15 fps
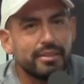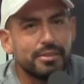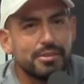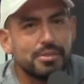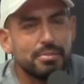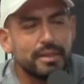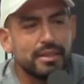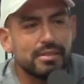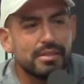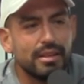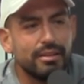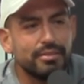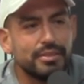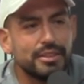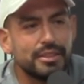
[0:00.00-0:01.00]
you're just being
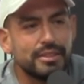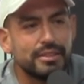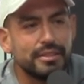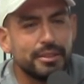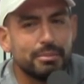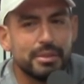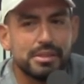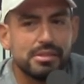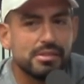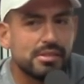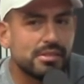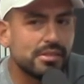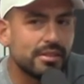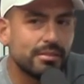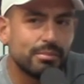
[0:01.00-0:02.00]
selfish. Yeah. Your business
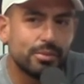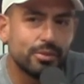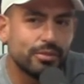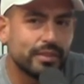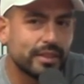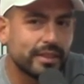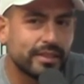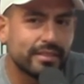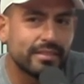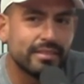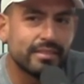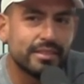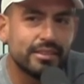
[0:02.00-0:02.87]
isn't improving.